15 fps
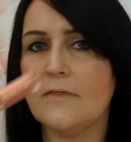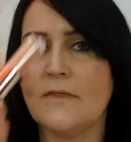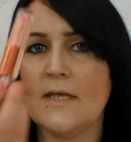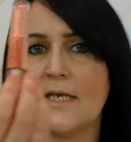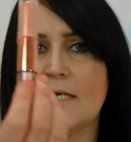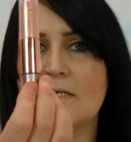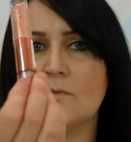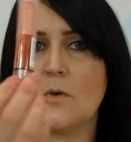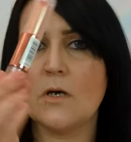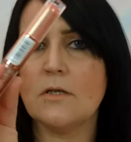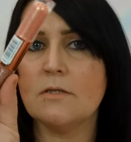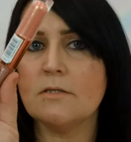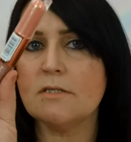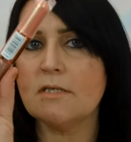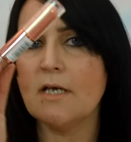these
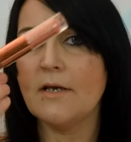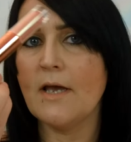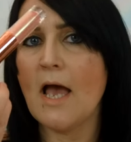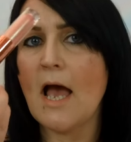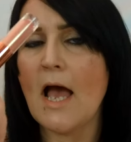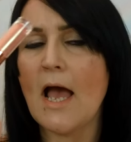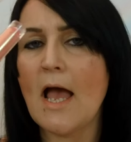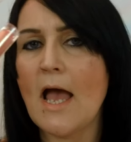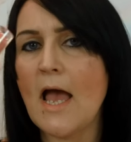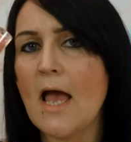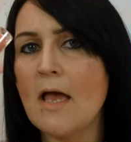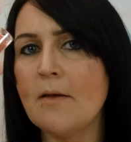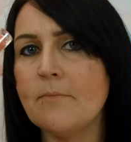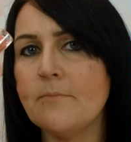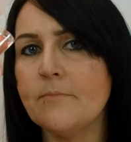ones.
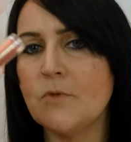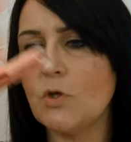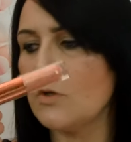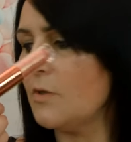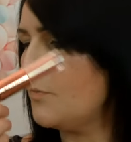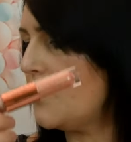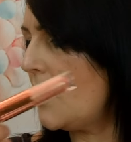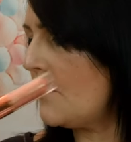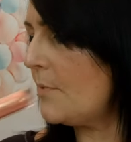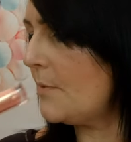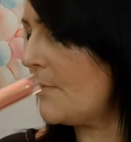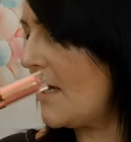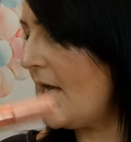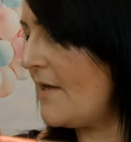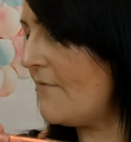The only
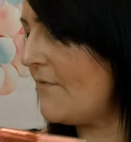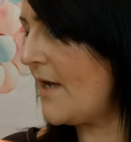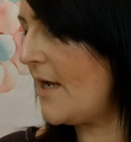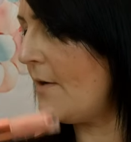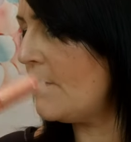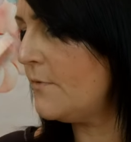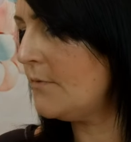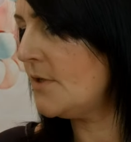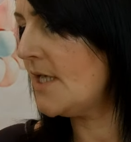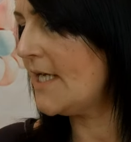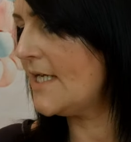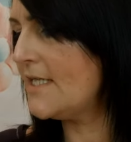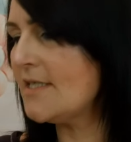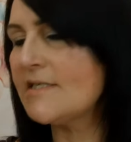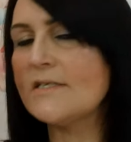problem I found
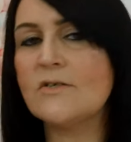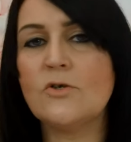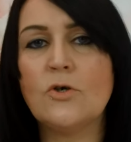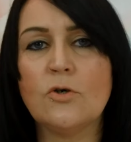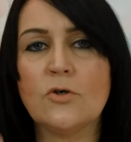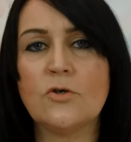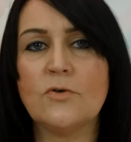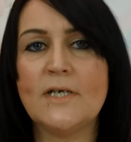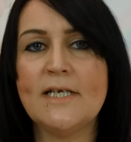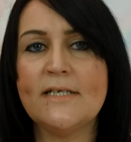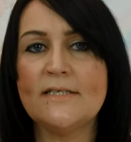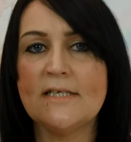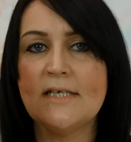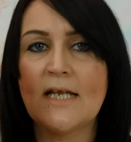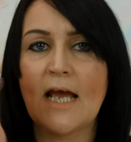is cut
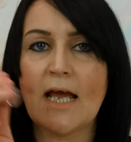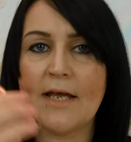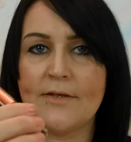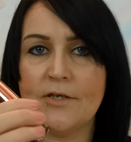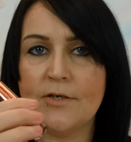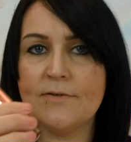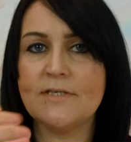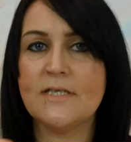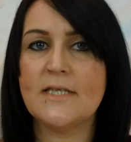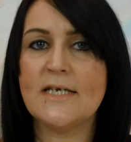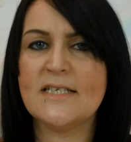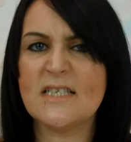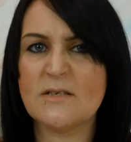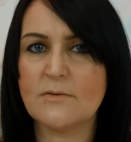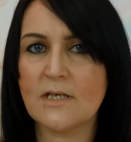creasing and using
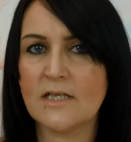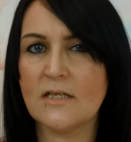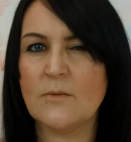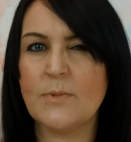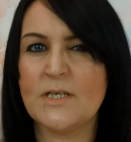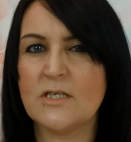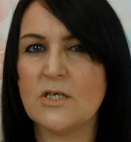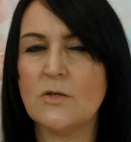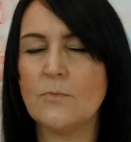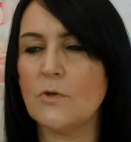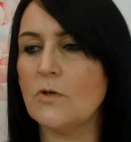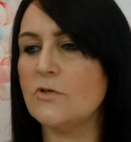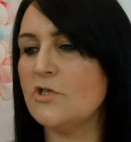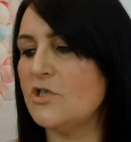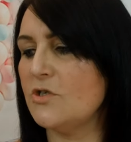this is a little bit too
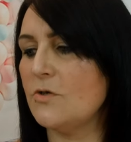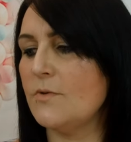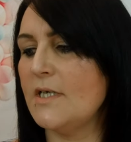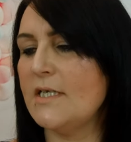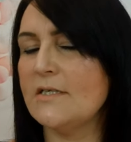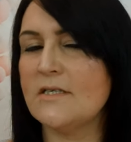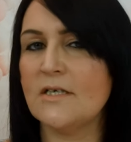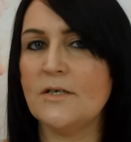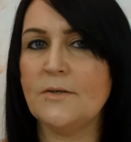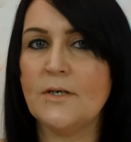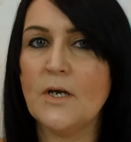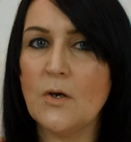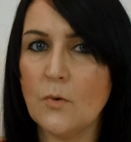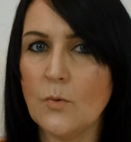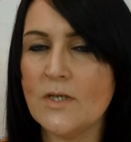much. You don't need to,
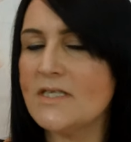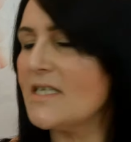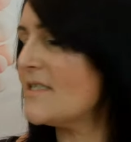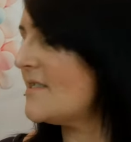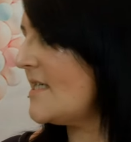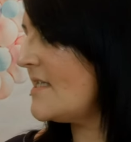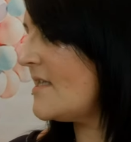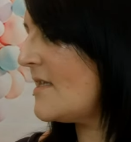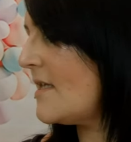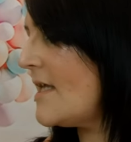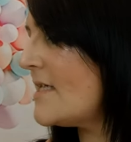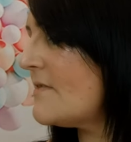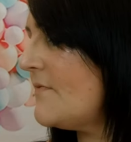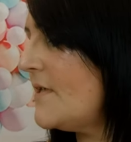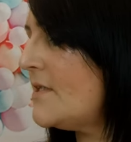which I said in the
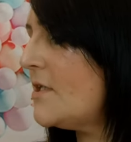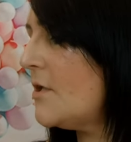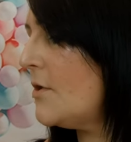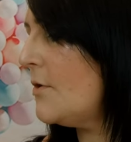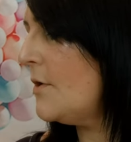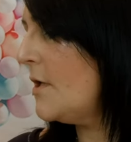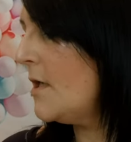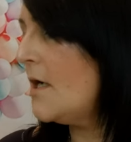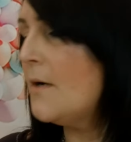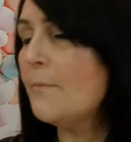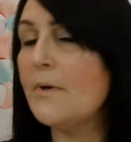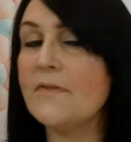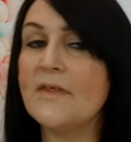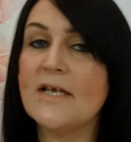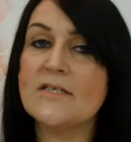last video.
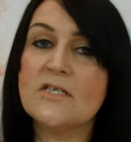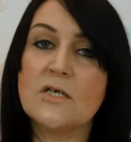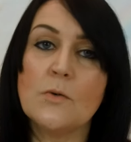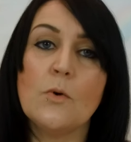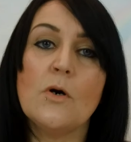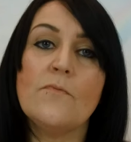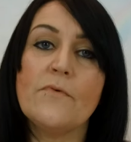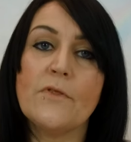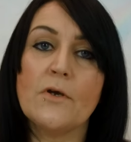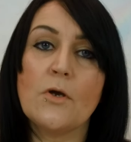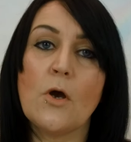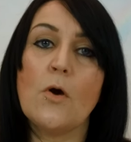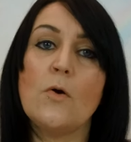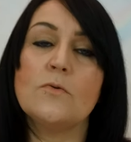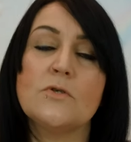But then to go over the
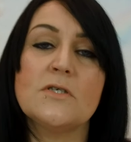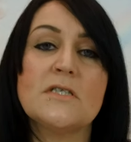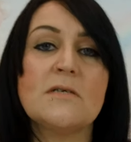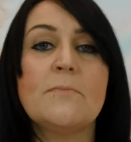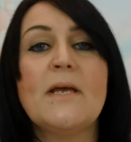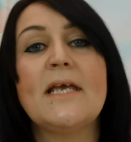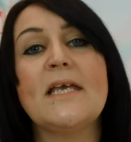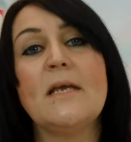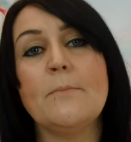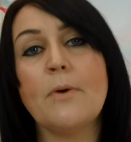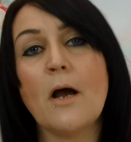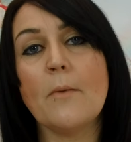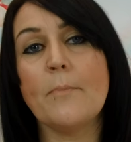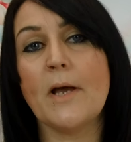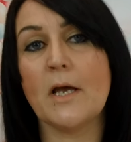gold, just to make it
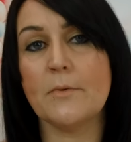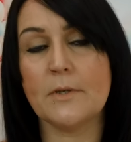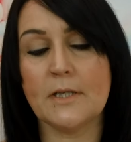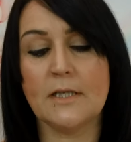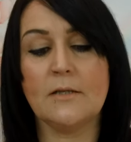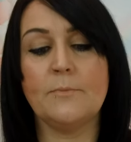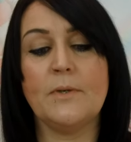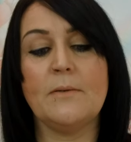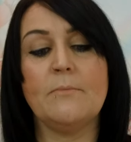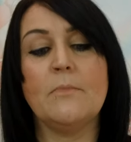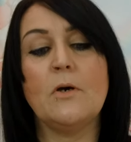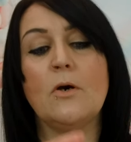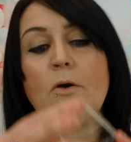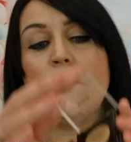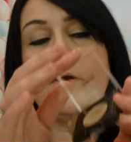pop out a little bit
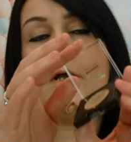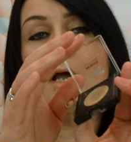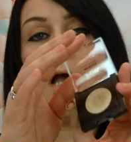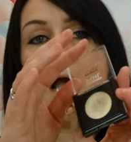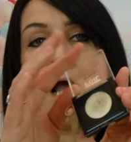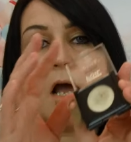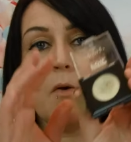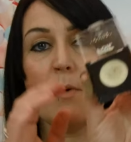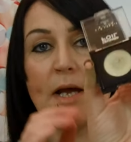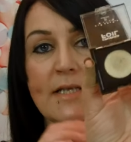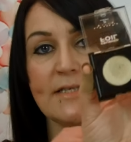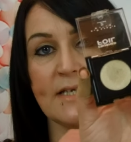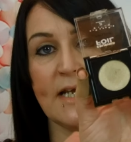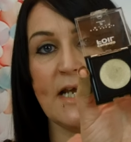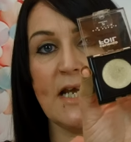more, I
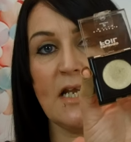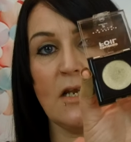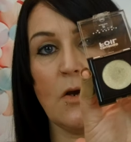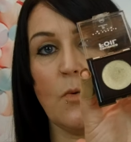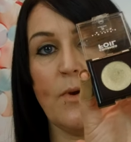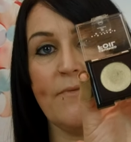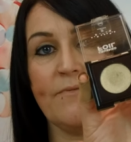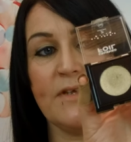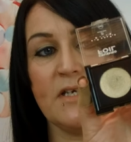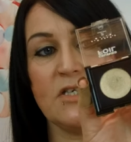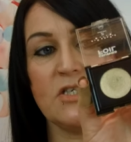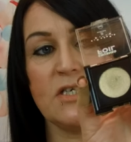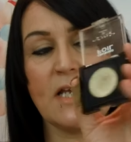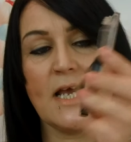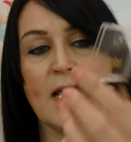went in with
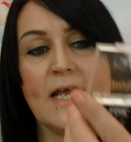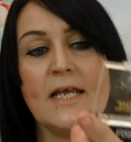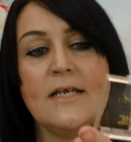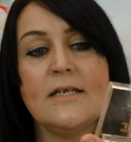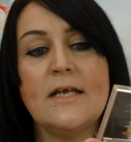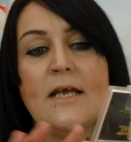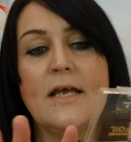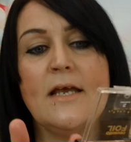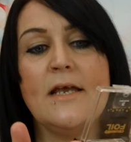this shade.